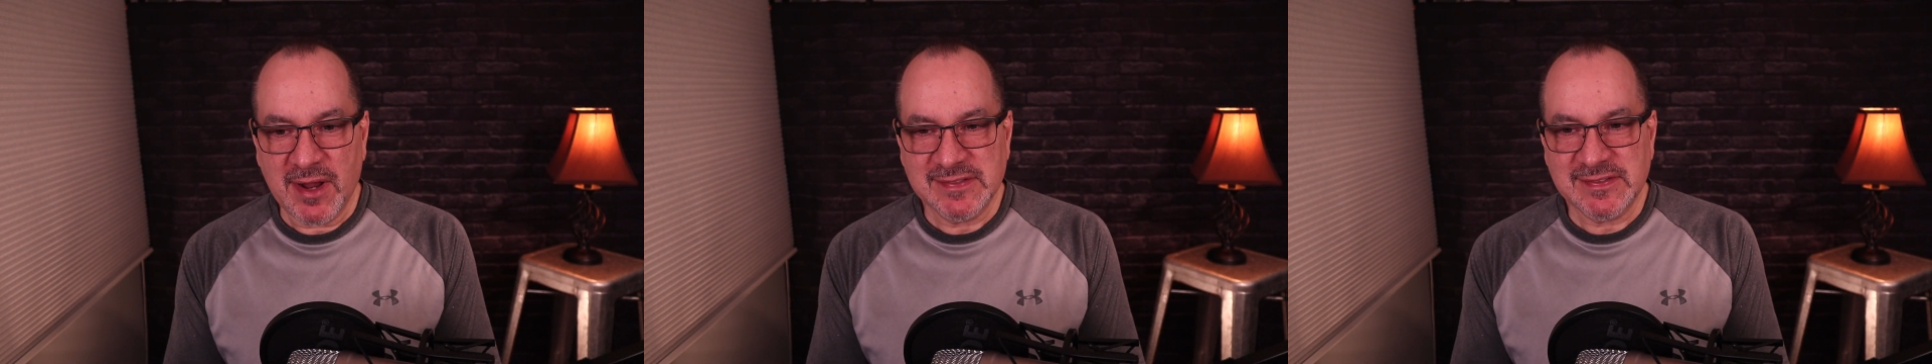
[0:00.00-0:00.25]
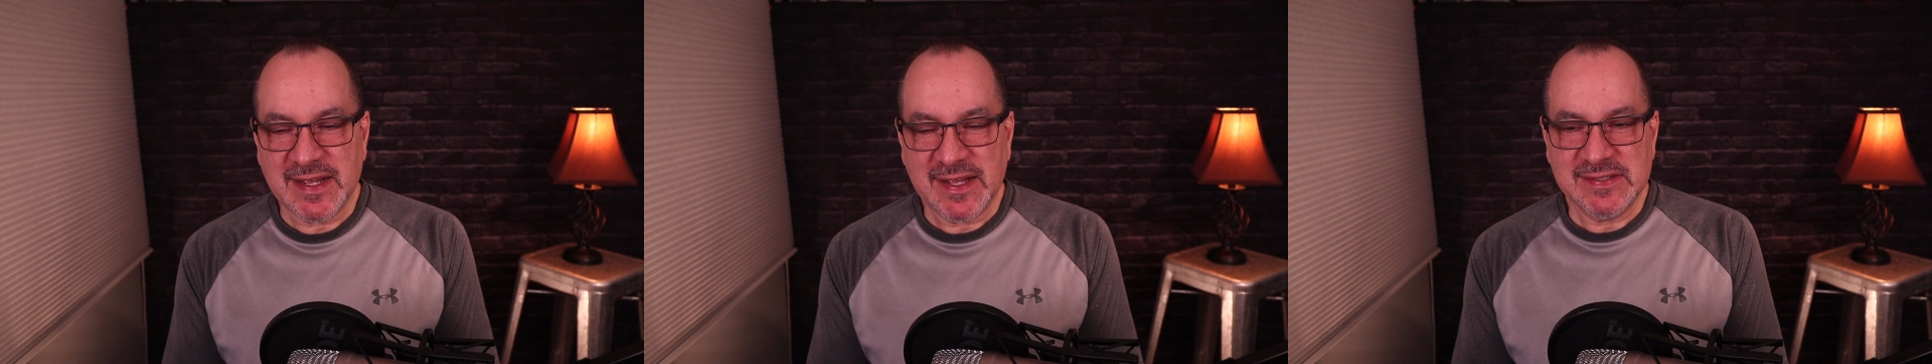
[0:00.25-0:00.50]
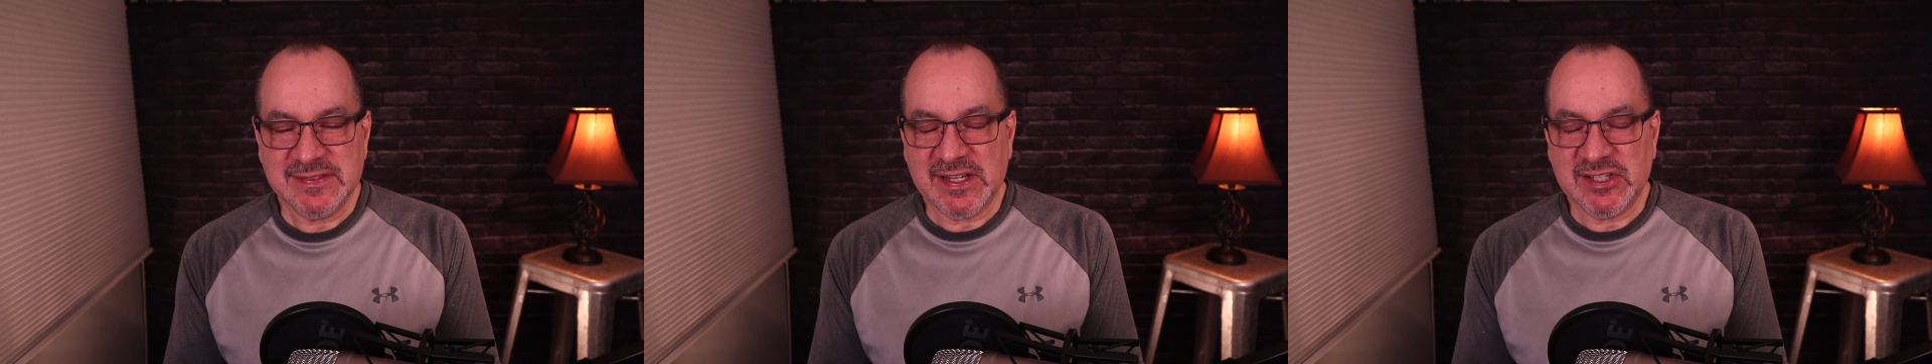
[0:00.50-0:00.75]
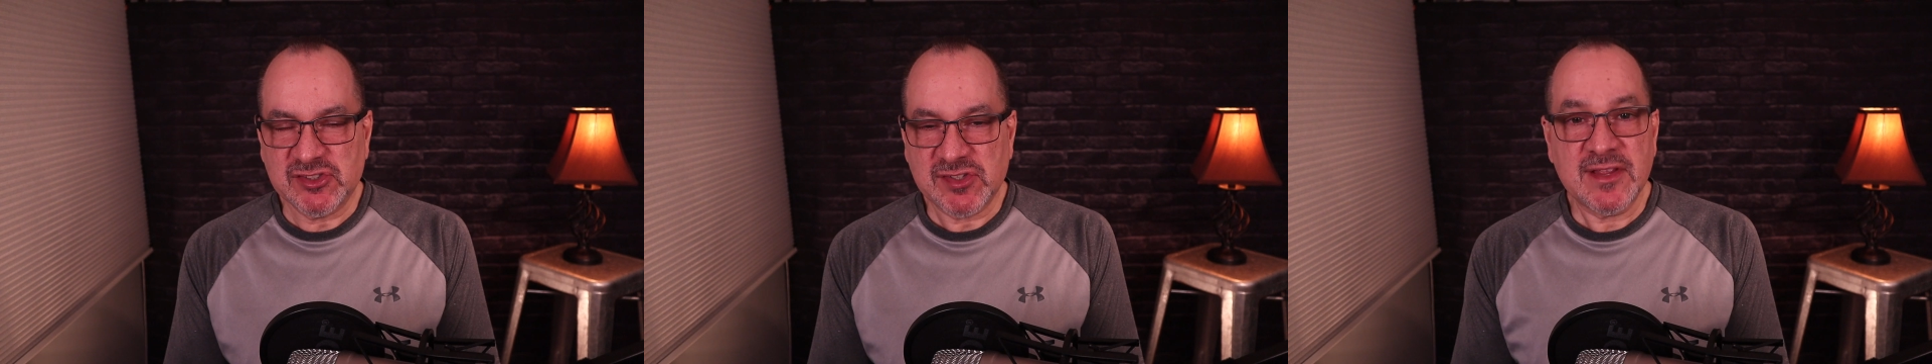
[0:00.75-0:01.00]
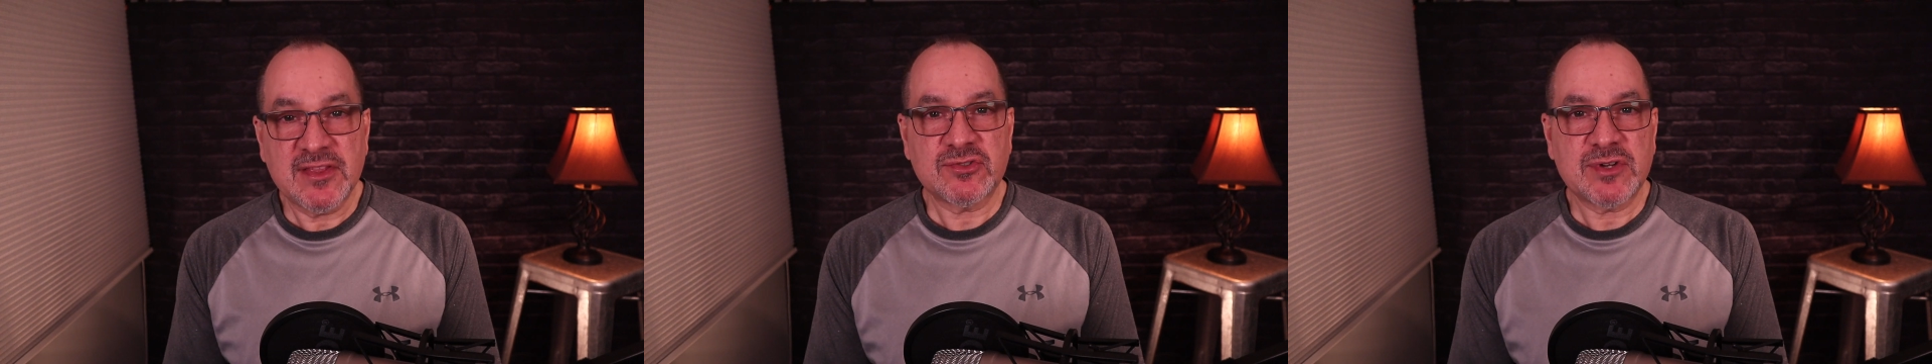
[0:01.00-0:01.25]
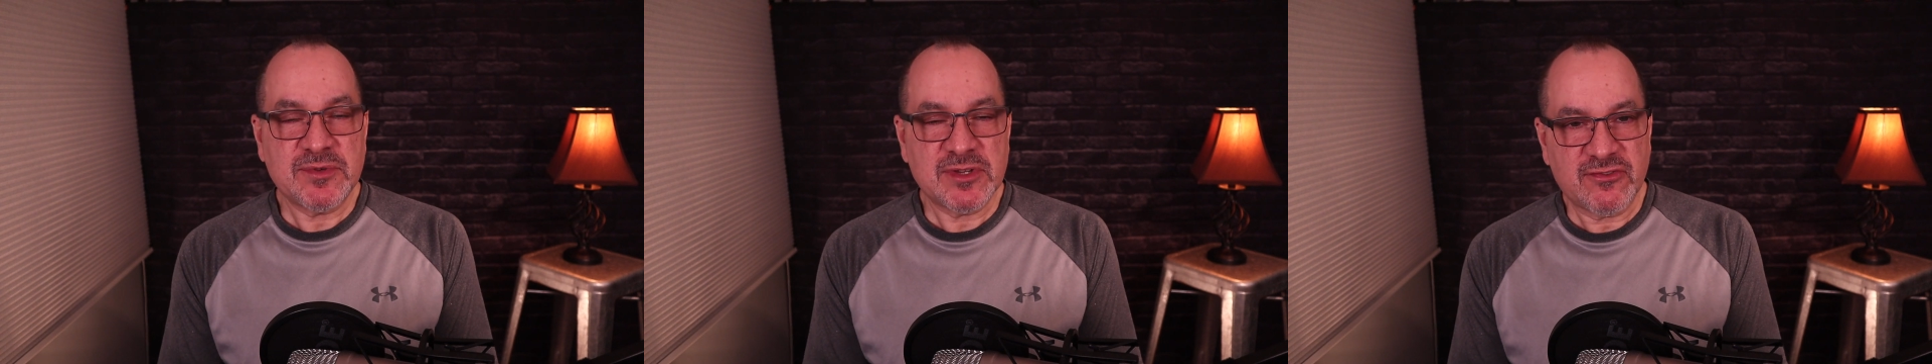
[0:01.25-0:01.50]
as I as I study the
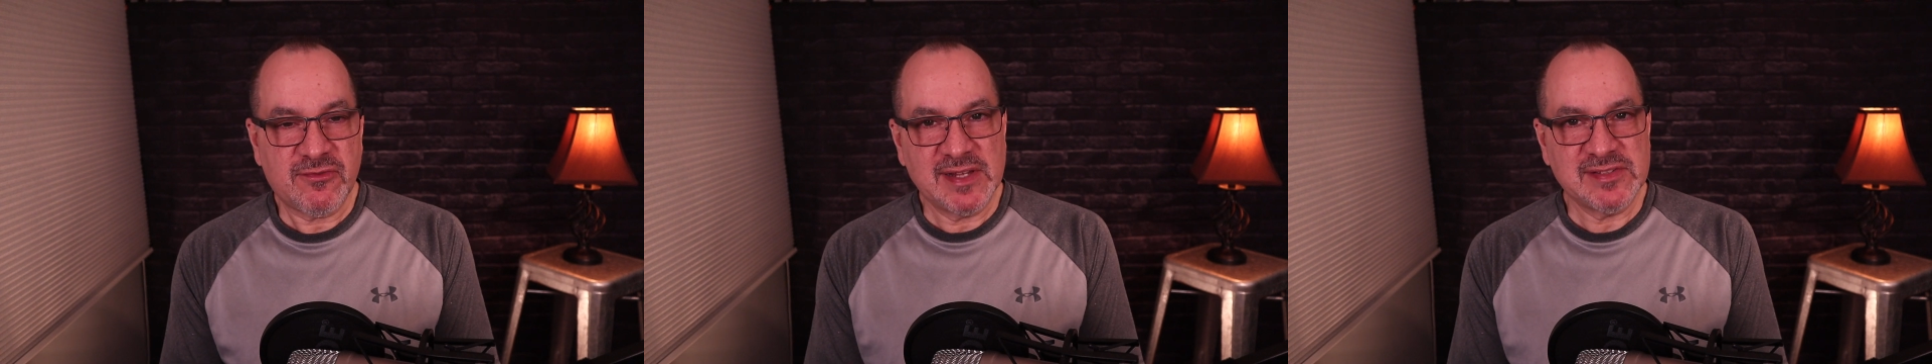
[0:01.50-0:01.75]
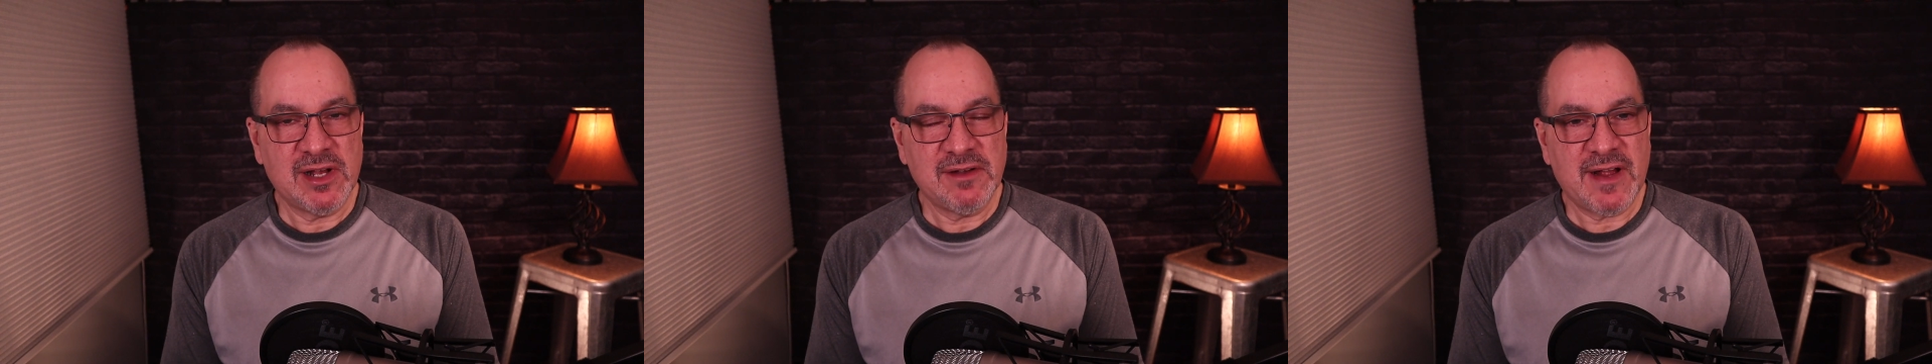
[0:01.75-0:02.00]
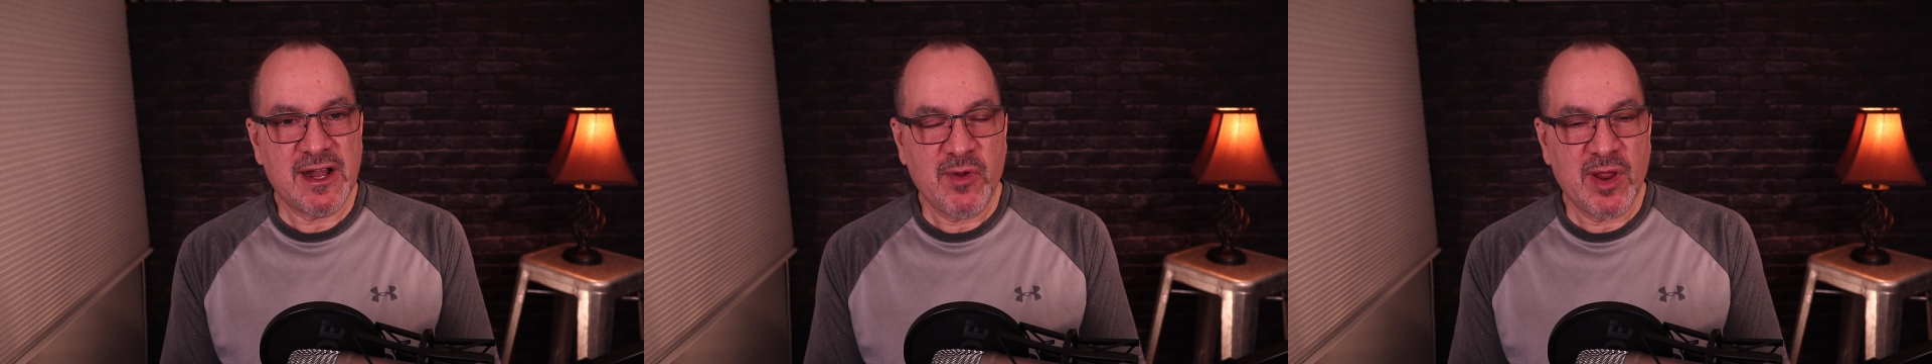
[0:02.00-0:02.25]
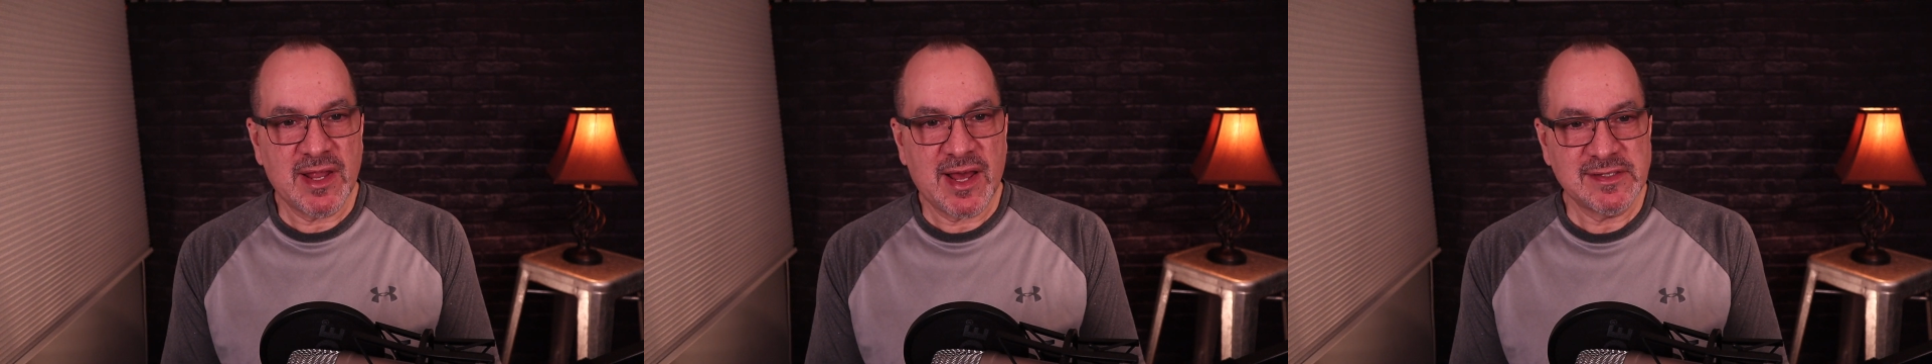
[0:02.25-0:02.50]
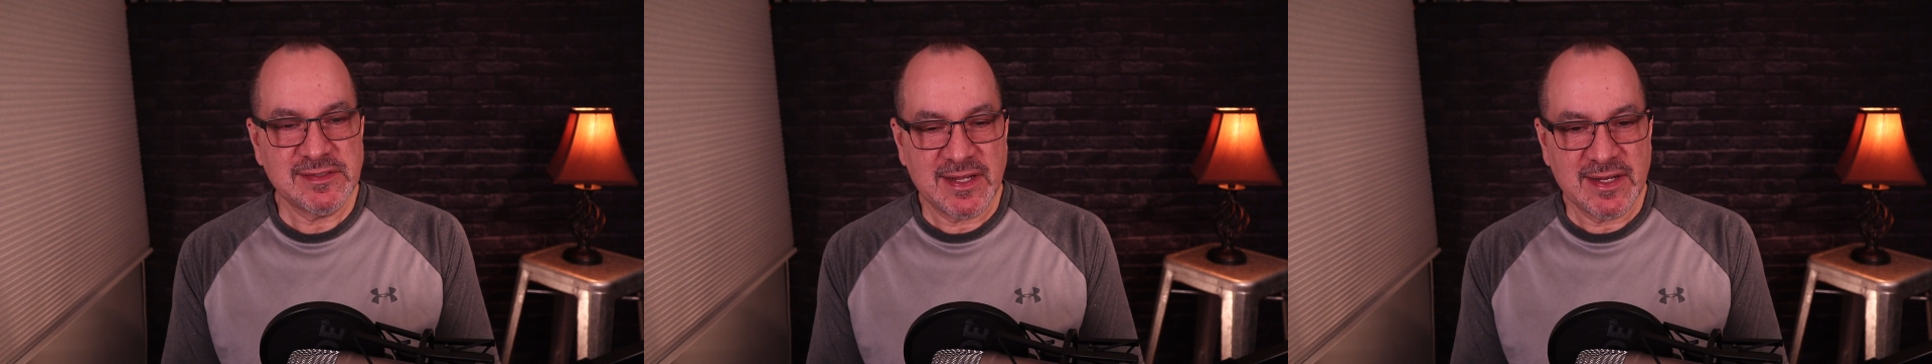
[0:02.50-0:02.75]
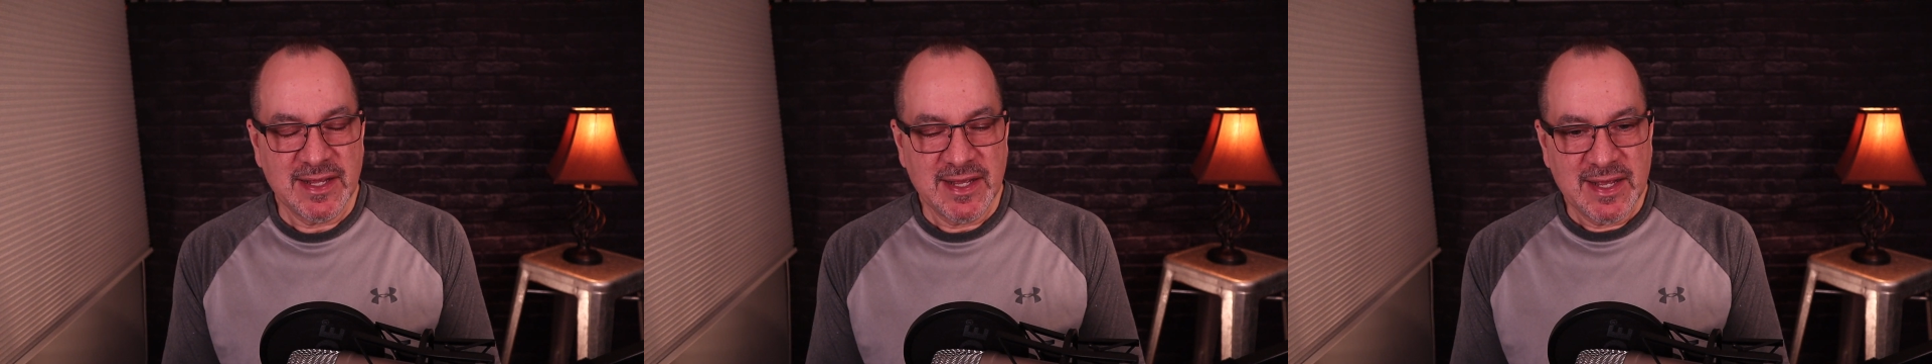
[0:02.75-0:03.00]
scriptures for myself, I realize that